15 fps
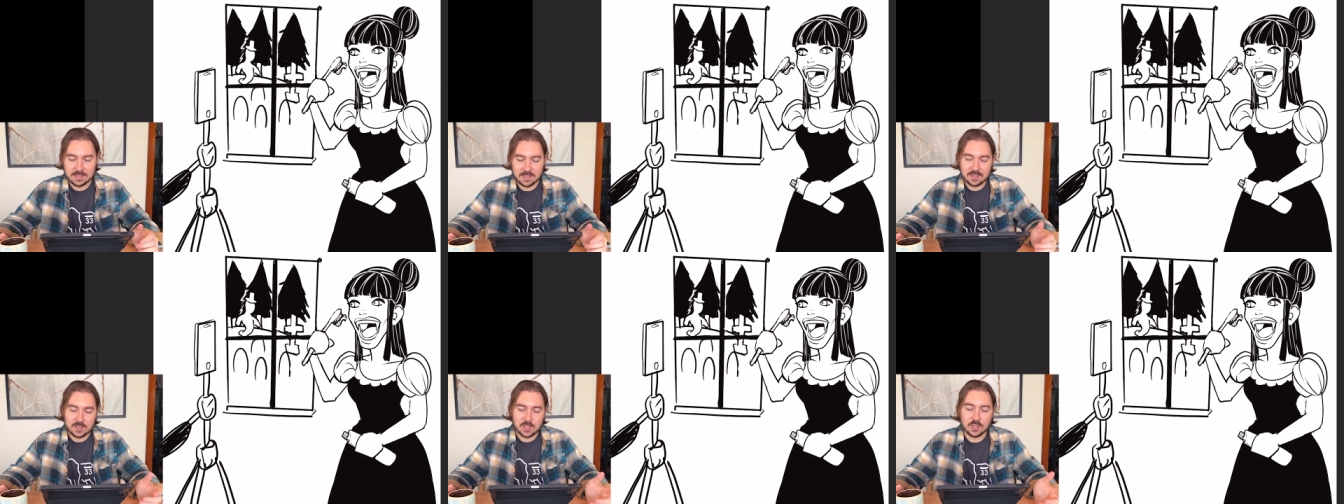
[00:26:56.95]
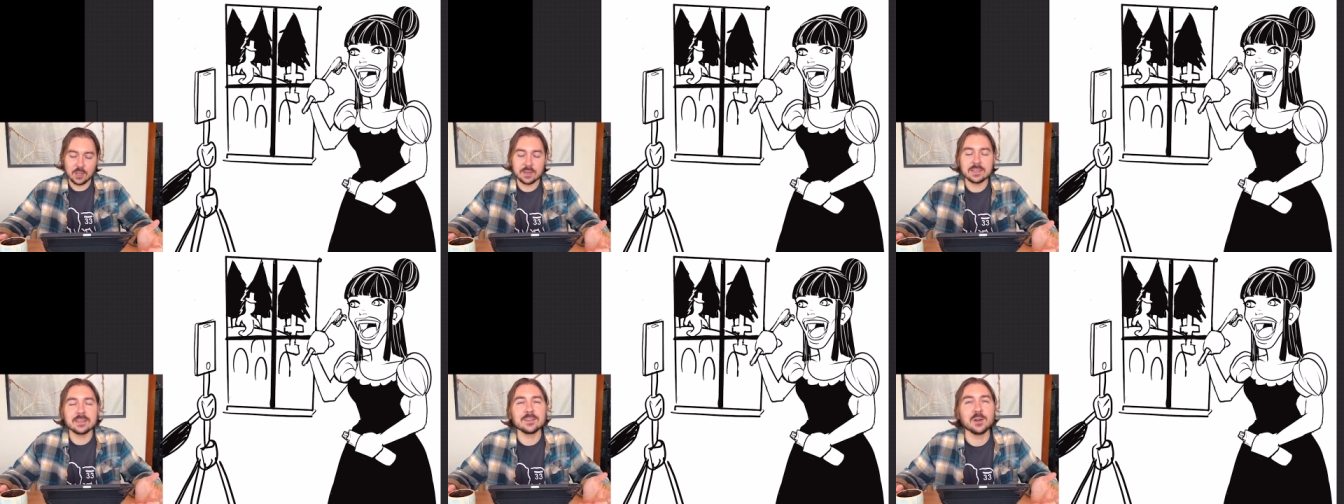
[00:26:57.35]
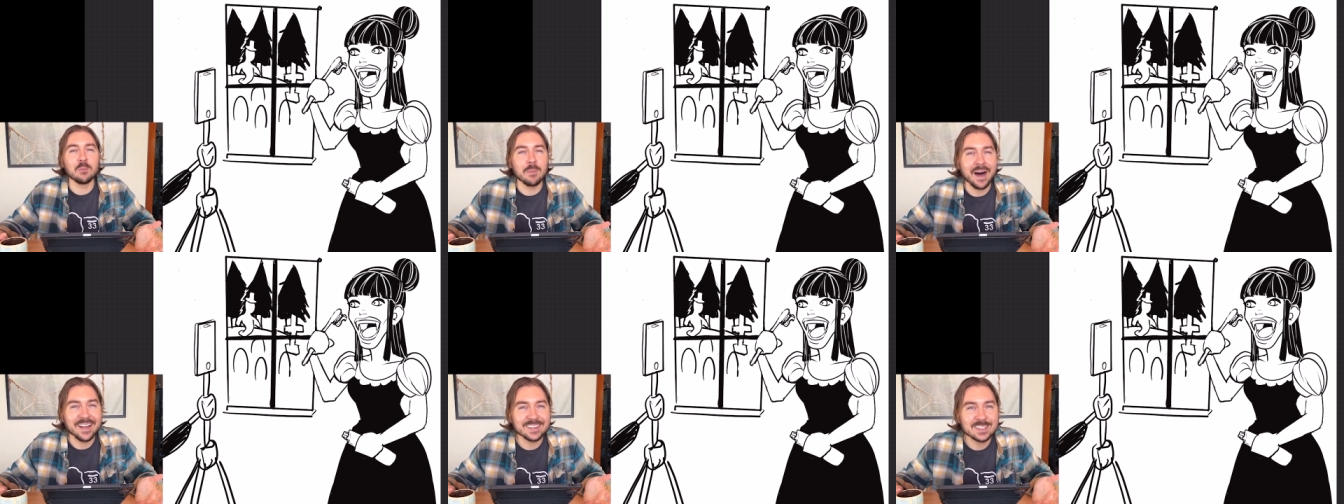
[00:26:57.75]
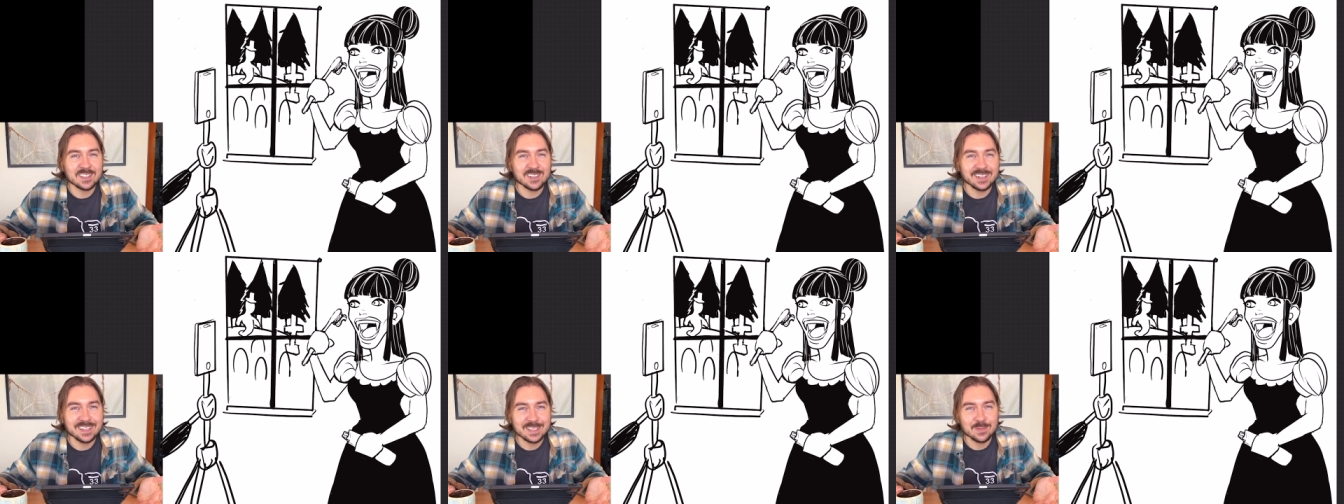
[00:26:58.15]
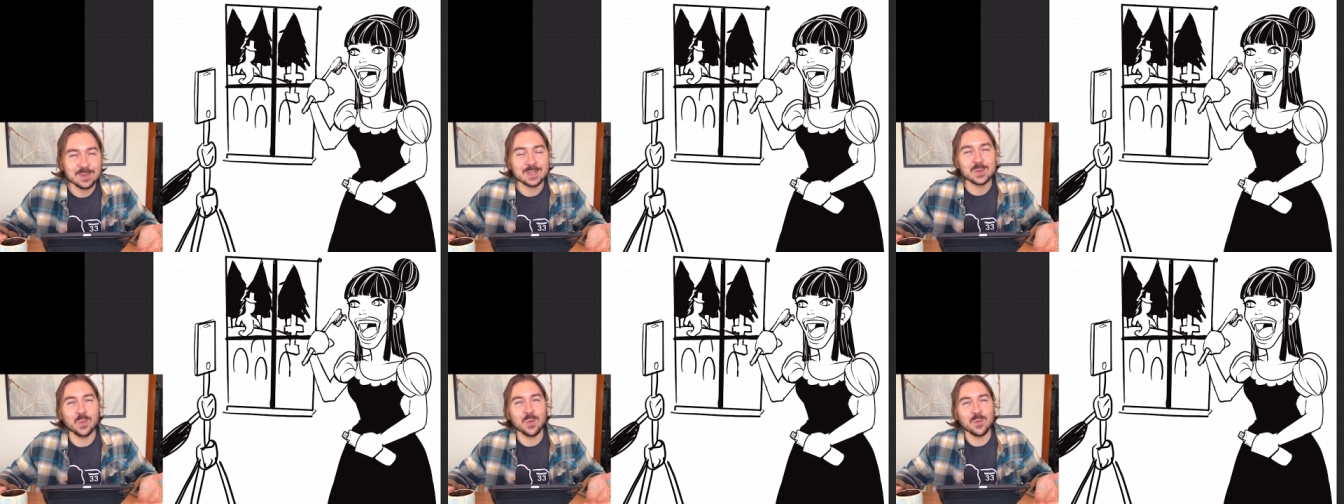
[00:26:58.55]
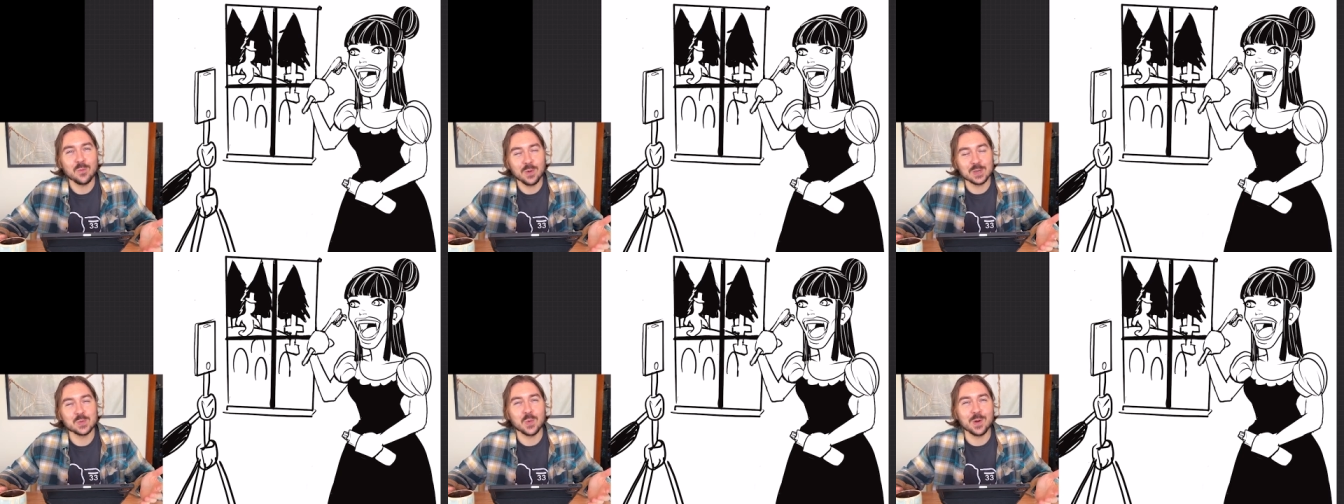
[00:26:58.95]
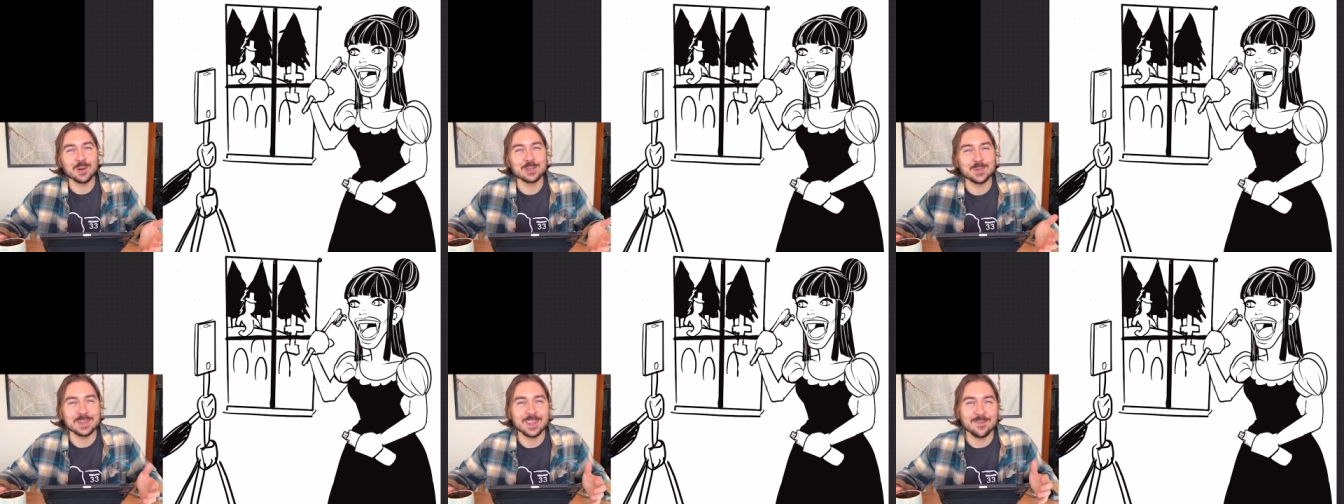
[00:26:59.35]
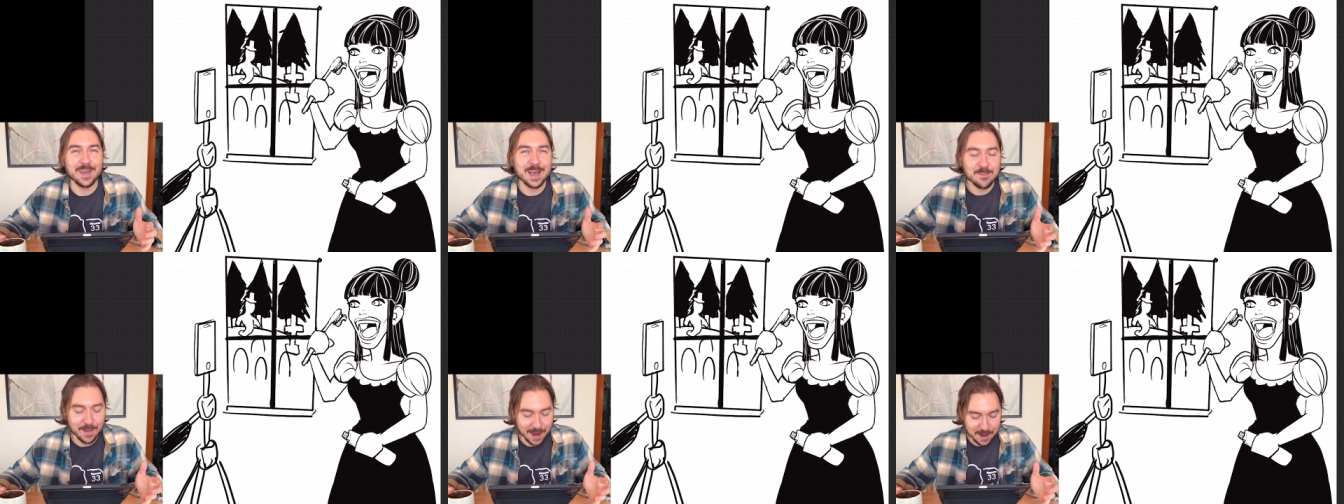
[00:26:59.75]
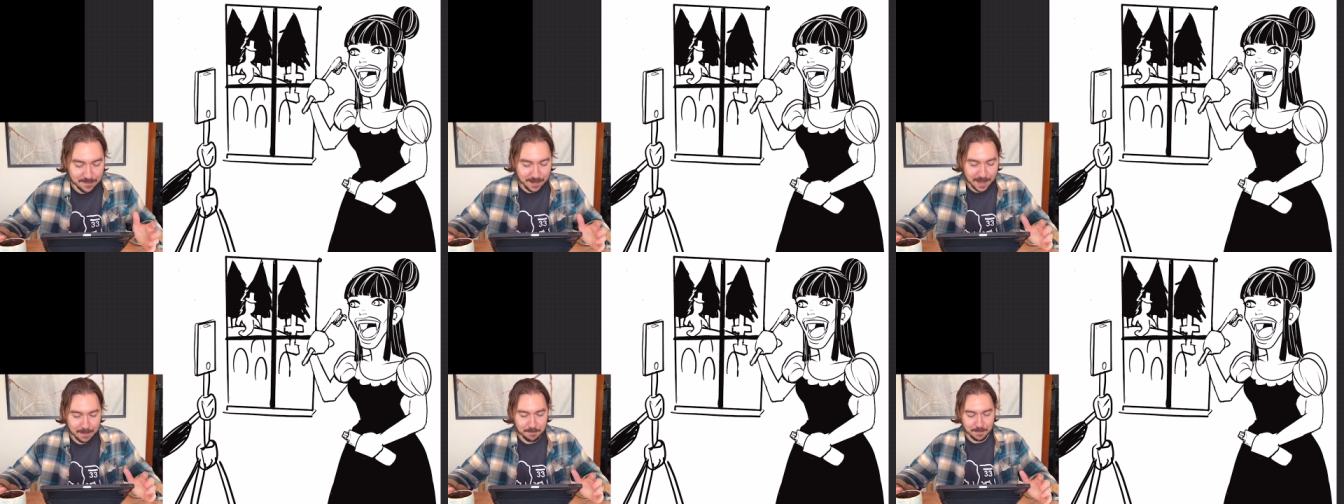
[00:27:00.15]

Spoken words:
and she looks a little monstrous, which works with the vampire vibe.